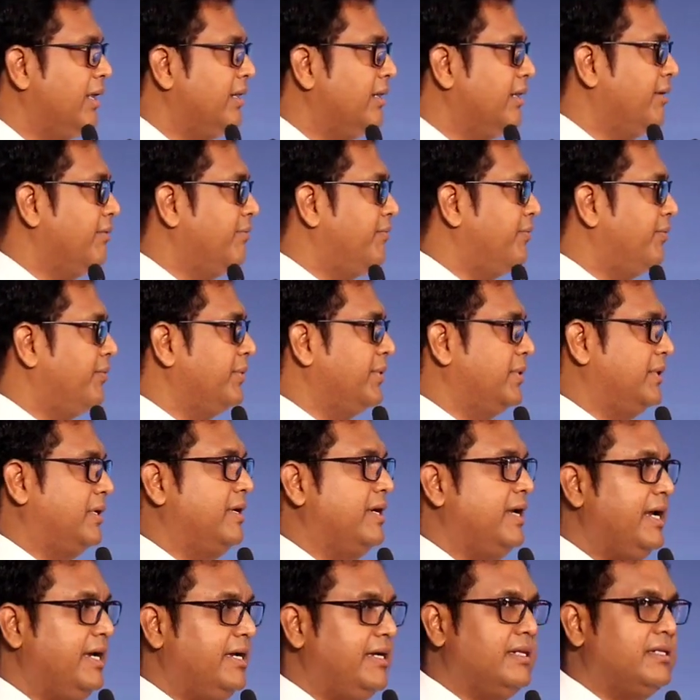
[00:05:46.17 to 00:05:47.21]
and that
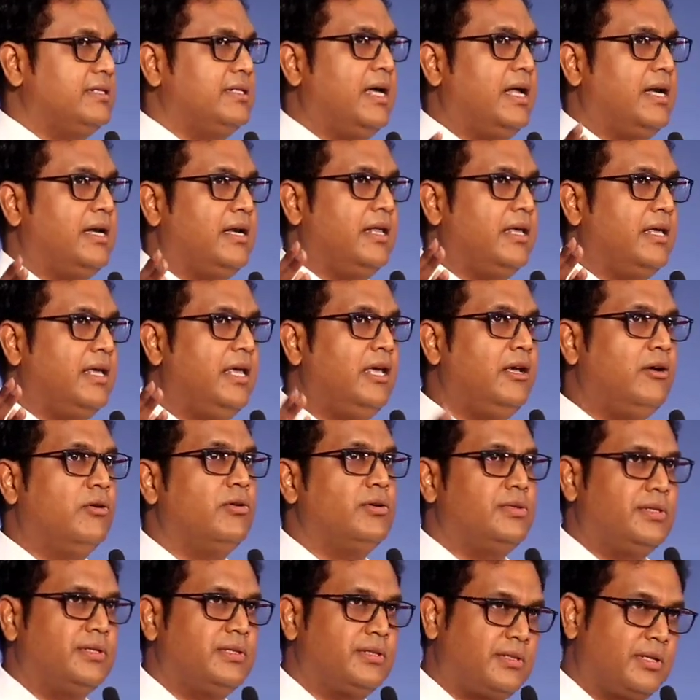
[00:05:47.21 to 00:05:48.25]
created that
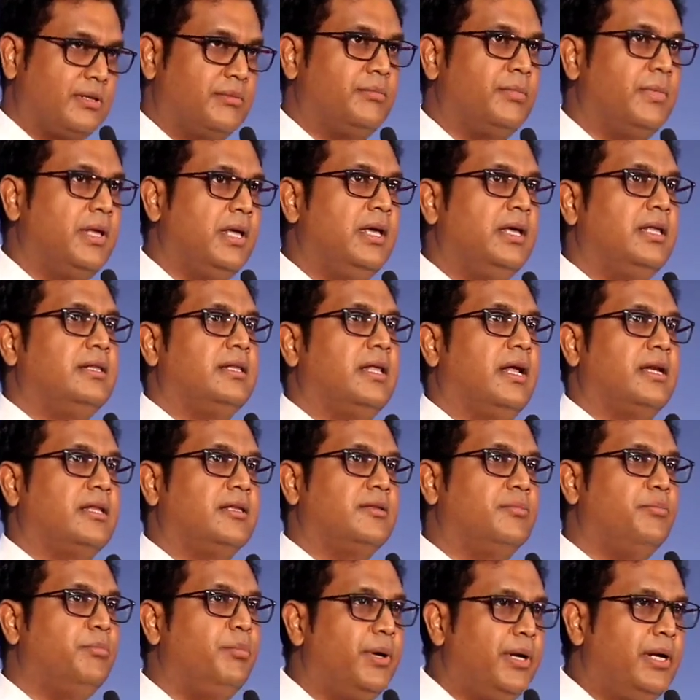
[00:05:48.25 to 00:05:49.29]
ecosystem that
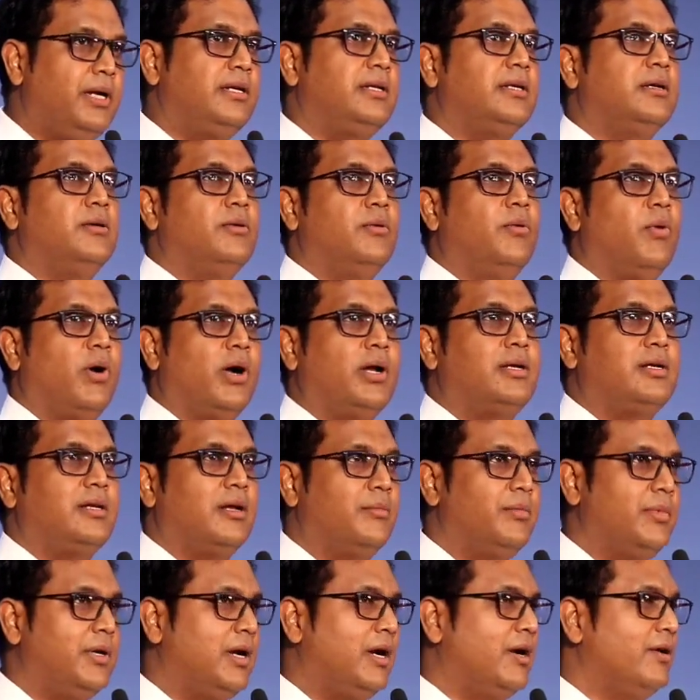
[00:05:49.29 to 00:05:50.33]
has built what
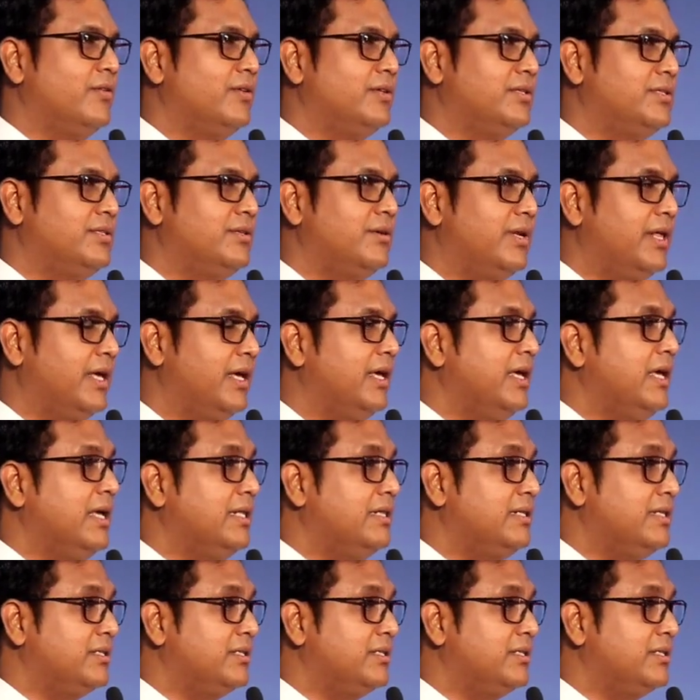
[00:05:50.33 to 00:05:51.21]
Tamil Nadu is today.